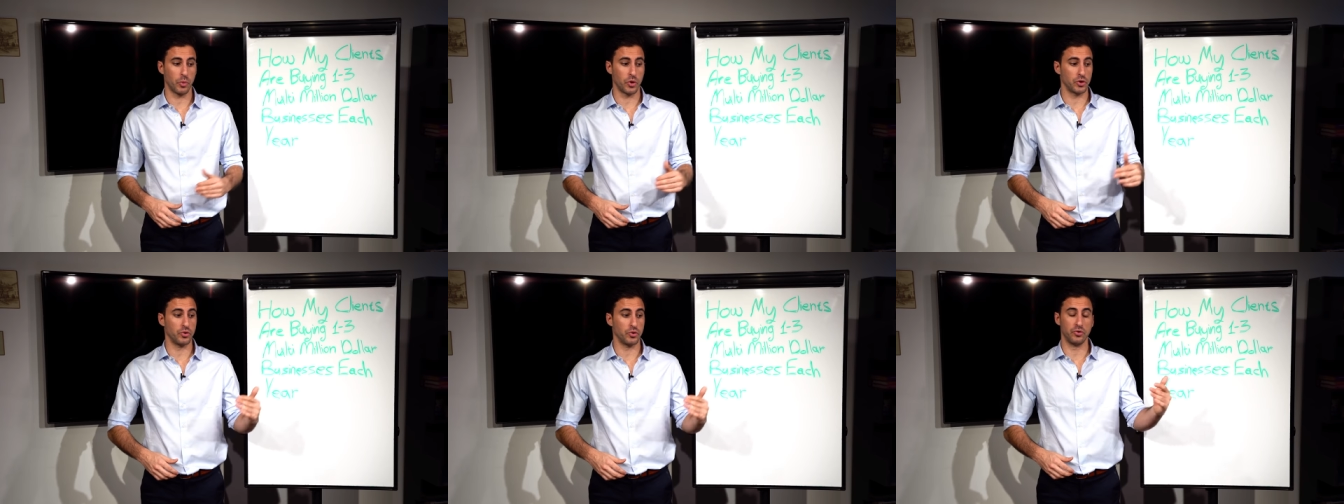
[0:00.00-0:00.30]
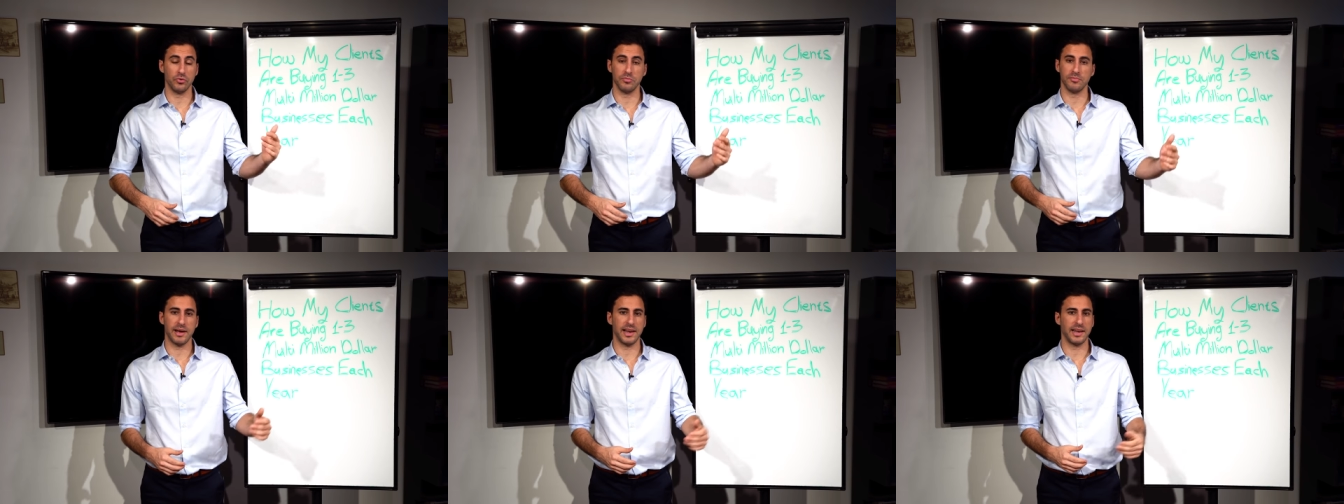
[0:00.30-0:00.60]
you'll want
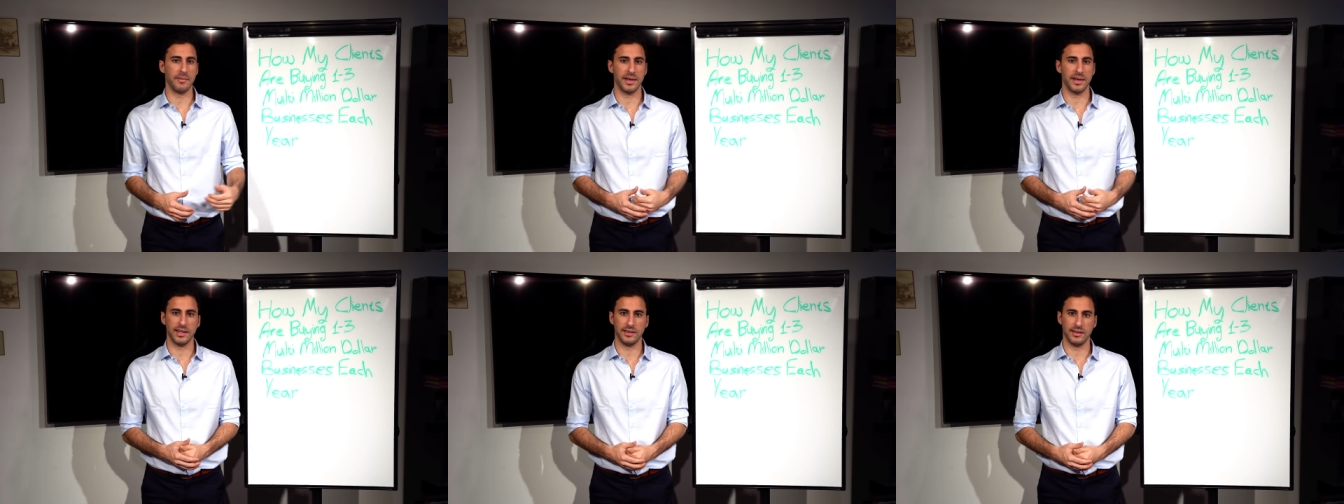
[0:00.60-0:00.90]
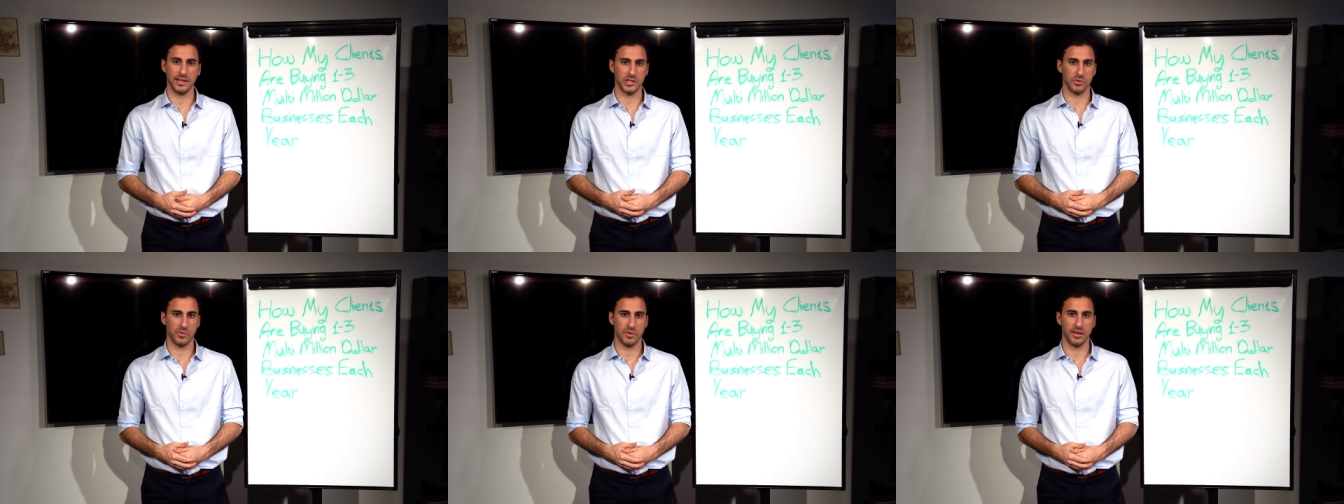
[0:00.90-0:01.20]
to do many,
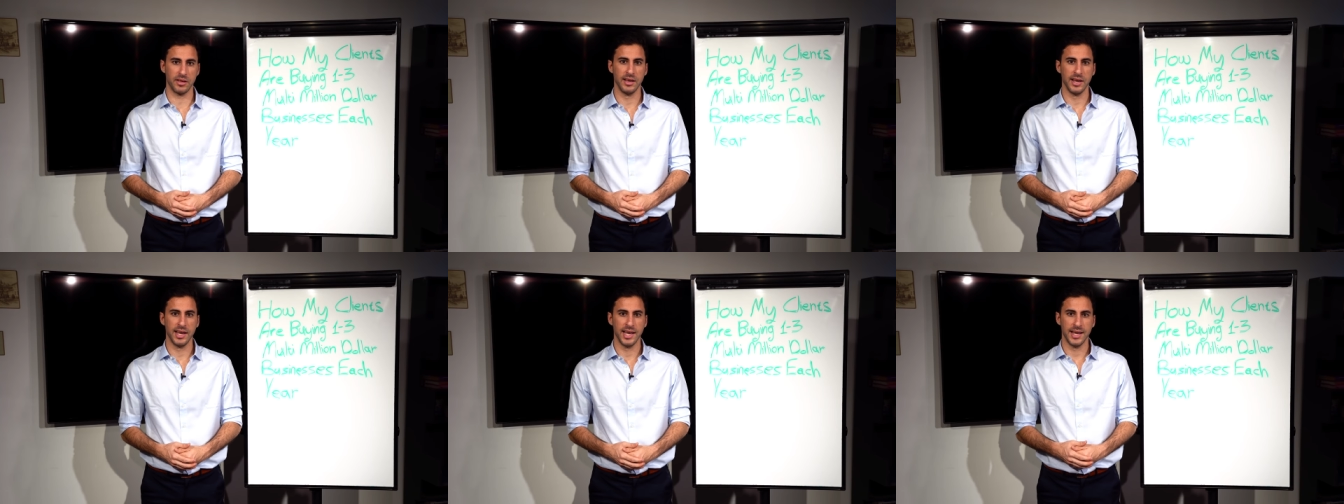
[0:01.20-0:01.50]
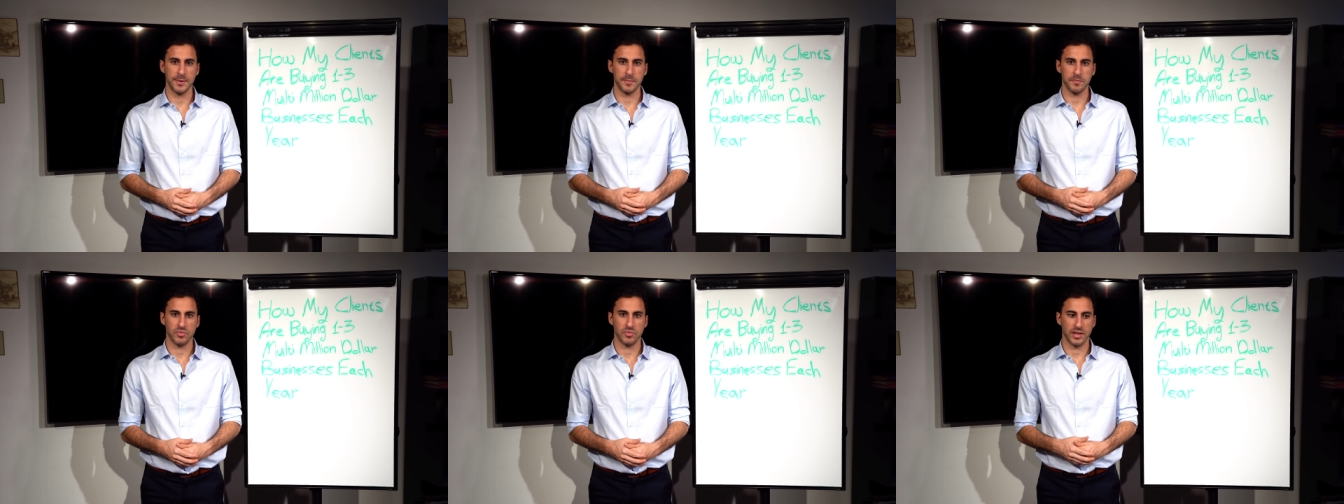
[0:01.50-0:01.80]
many deals with me.
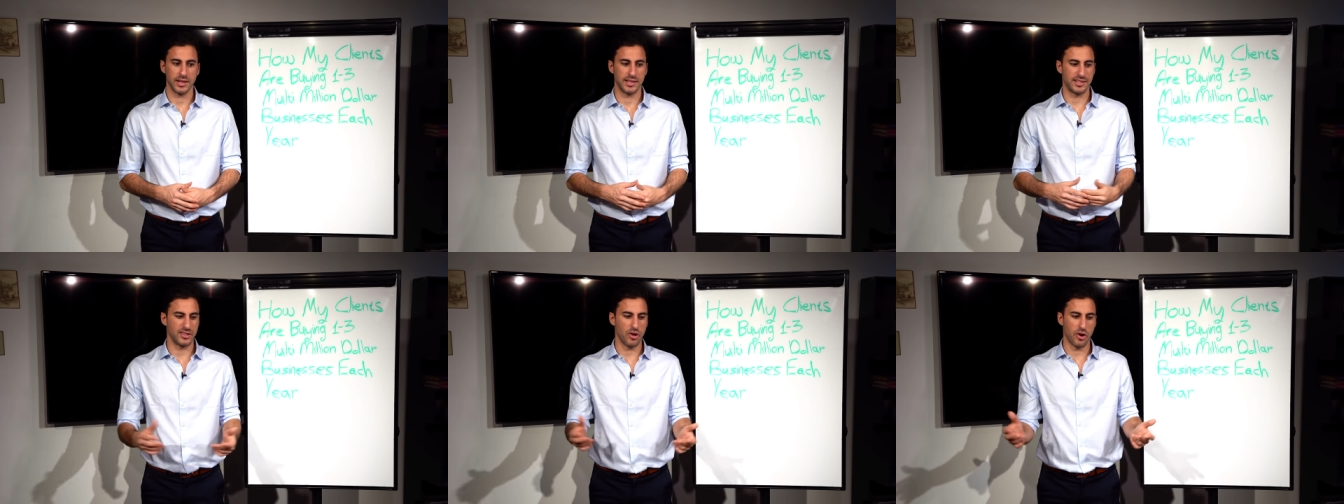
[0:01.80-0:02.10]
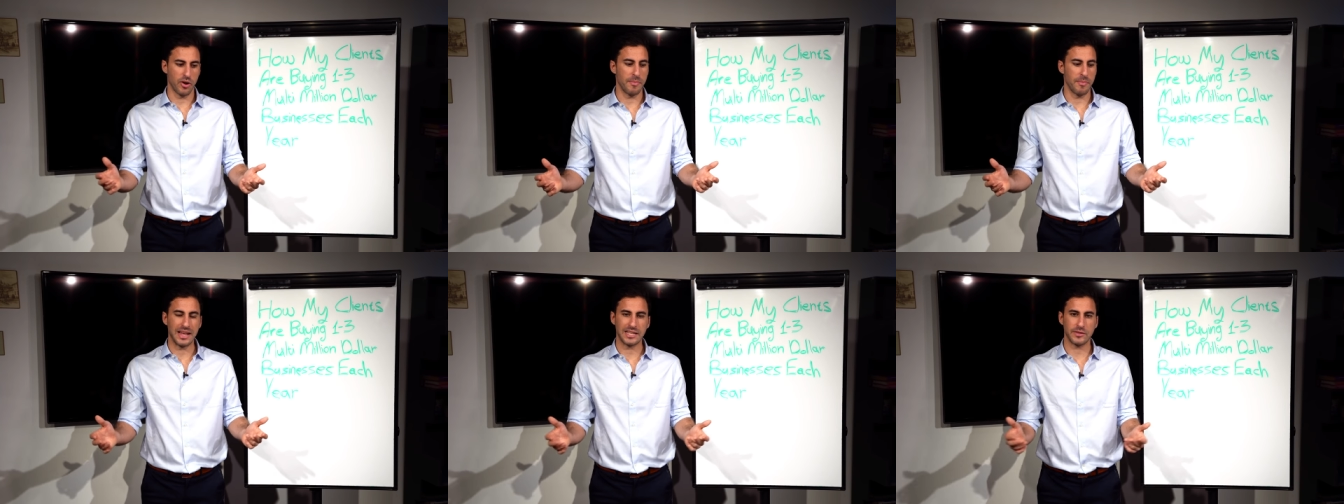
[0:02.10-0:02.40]
It's
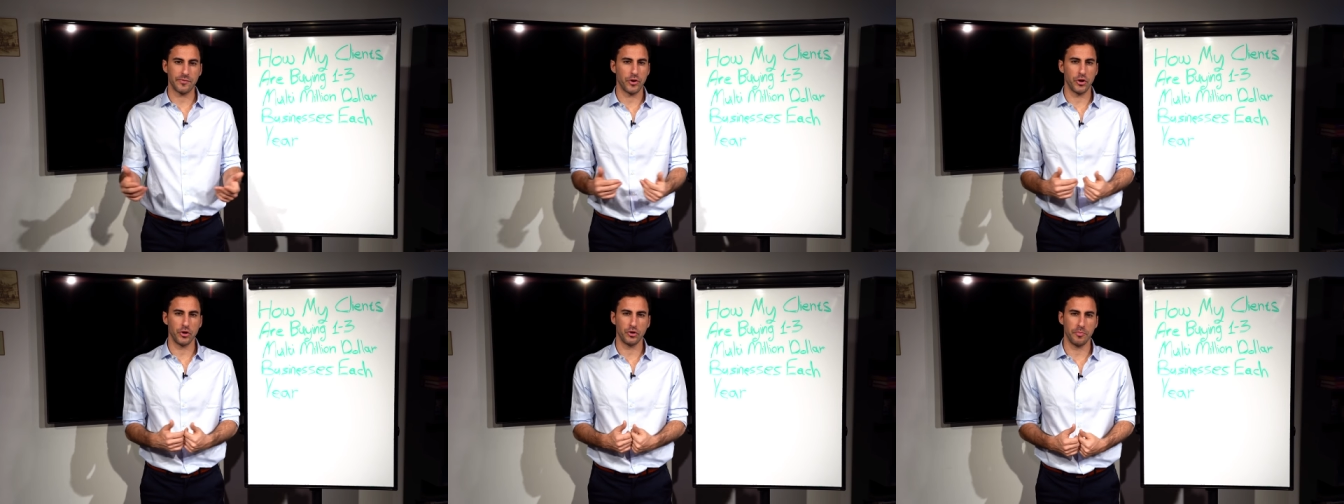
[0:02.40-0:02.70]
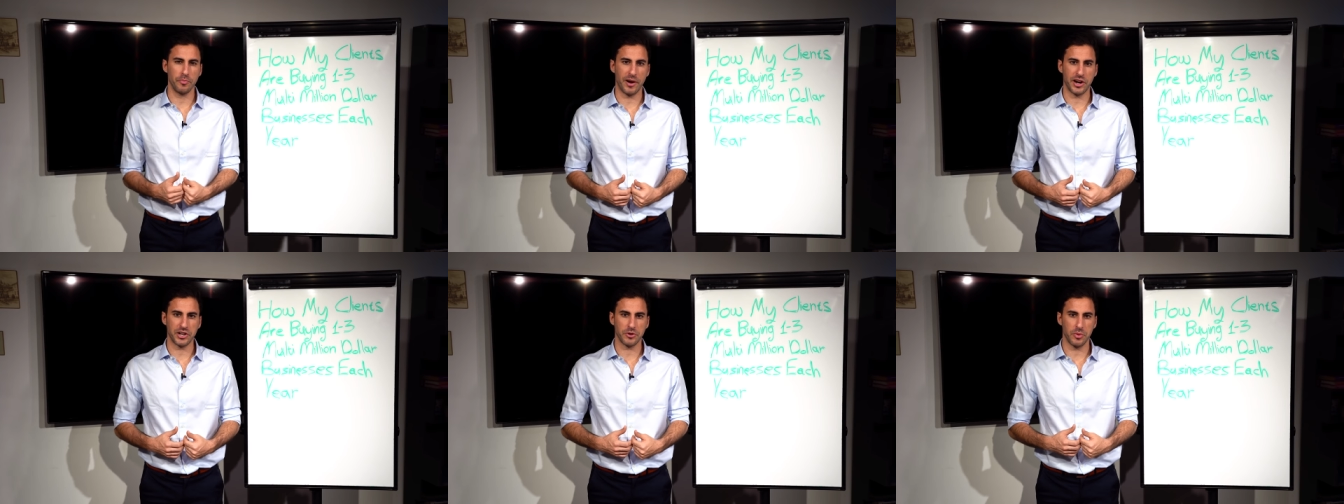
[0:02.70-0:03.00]
not a must for
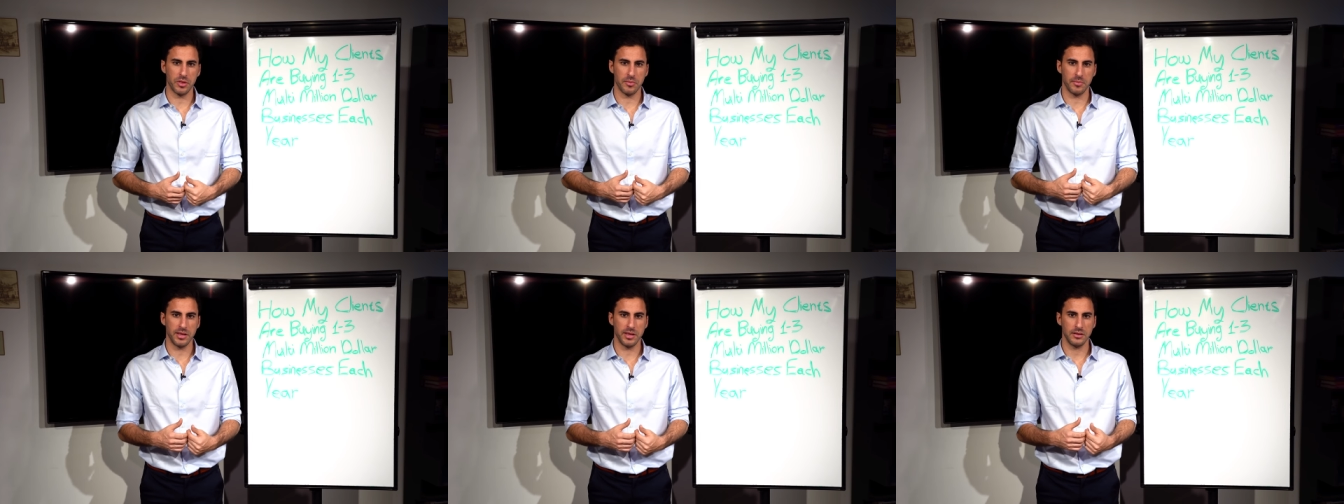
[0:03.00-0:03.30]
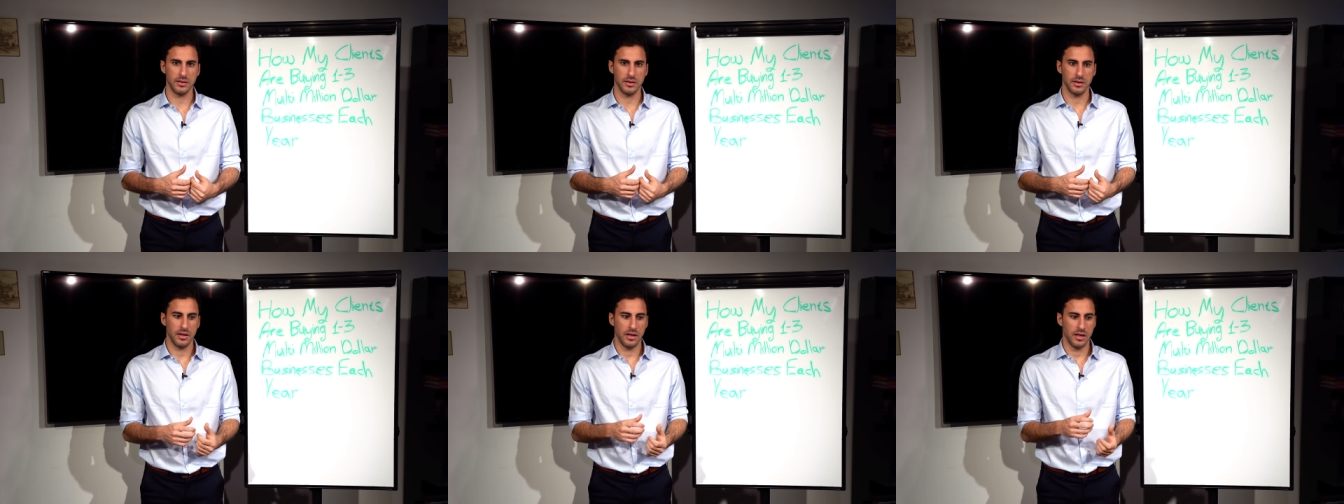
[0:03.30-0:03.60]
you to partner with
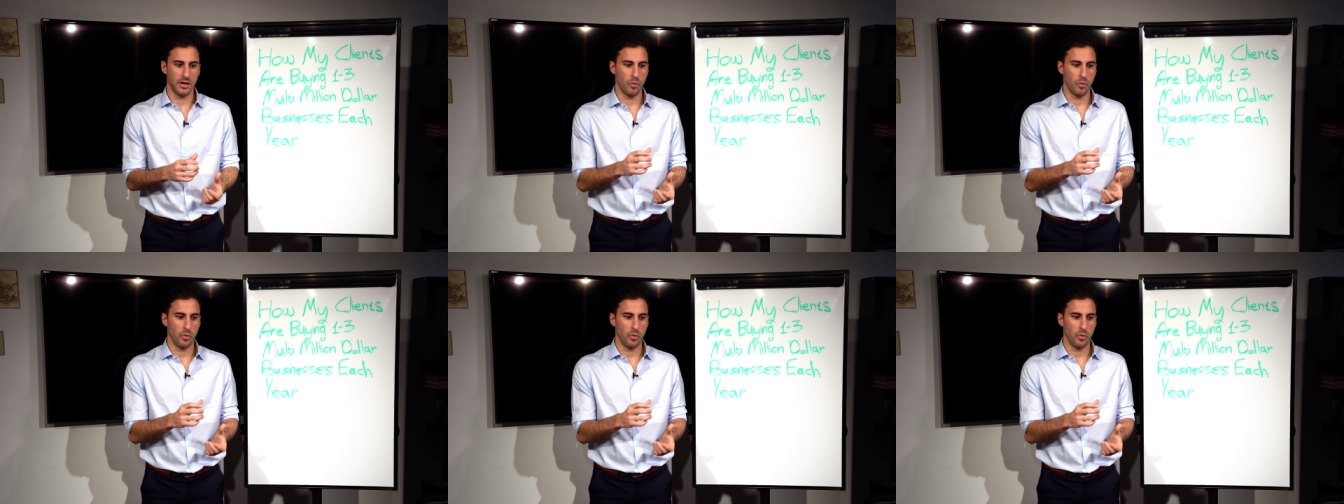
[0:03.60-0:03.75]
me.